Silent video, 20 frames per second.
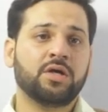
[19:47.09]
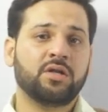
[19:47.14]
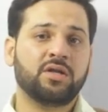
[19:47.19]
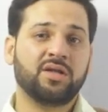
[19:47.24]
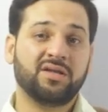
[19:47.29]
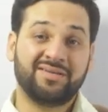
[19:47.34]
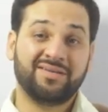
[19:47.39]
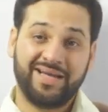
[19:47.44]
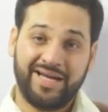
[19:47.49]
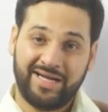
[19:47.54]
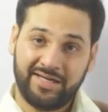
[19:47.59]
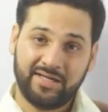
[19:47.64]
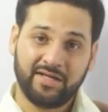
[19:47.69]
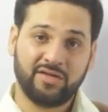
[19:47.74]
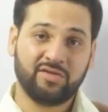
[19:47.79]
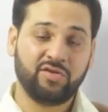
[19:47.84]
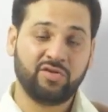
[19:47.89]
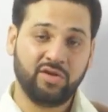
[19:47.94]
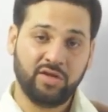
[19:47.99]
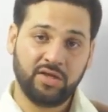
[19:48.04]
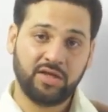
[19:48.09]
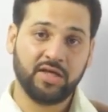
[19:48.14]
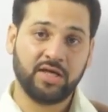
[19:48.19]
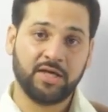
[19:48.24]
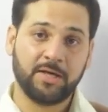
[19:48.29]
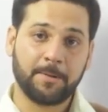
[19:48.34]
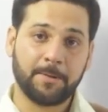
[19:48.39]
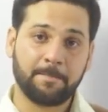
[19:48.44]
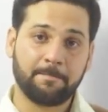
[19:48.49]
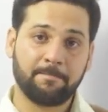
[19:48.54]
the static
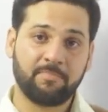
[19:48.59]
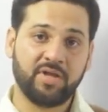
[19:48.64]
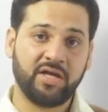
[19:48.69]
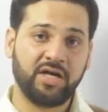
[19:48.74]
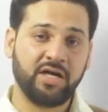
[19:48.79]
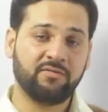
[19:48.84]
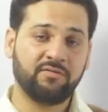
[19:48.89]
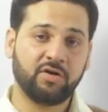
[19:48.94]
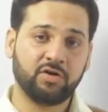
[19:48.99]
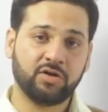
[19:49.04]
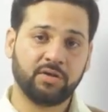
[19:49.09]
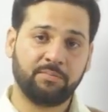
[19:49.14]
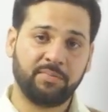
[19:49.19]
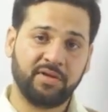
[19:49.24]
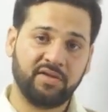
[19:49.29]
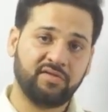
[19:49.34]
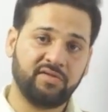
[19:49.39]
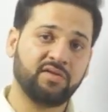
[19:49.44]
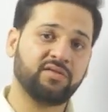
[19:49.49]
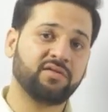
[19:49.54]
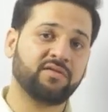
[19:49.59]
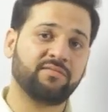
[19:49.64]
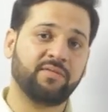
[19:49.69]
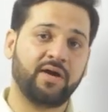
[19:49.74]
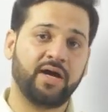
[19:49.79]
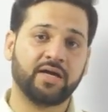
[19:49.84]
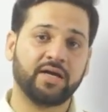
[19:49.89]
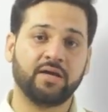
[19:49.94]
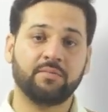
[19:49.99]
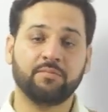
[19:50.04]
GK, they read about the basics of
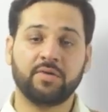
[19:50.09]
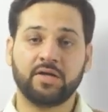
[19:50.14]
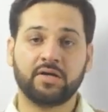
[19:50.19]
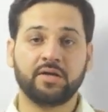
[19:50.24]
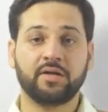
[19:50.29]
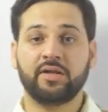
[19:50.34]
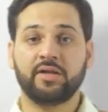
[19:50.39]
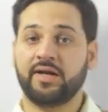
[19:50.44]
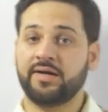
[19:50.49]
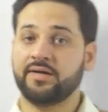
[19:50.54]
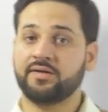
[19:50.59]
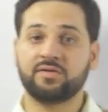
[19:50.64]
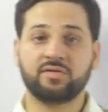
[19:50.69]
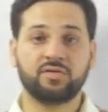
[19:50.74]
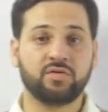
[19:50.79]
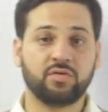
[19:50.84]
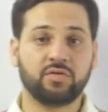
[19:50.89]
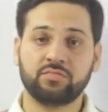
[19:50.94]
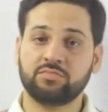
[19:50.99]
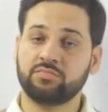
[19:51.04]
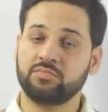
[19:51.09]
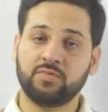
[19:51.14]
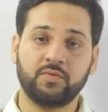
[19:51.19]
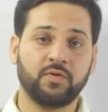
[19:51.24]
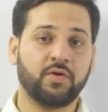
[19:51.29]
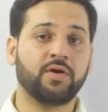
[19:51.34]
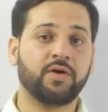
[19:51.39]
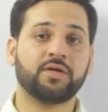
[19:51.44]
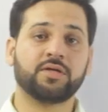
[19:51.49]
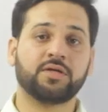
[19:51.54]
banking, but that's
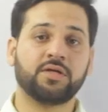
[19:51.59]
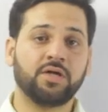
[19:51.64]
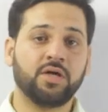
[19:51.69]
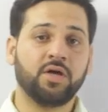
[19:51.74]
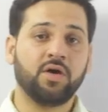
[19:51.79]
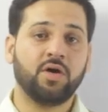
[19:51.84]
not